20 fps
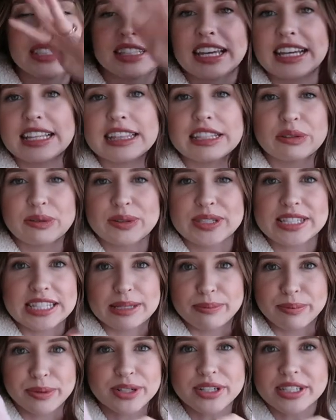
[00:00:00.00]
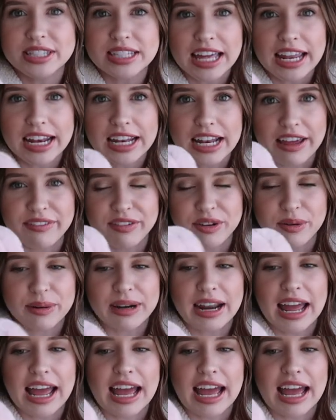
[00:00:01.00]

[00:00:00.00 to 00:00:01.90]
like little slippers that everyone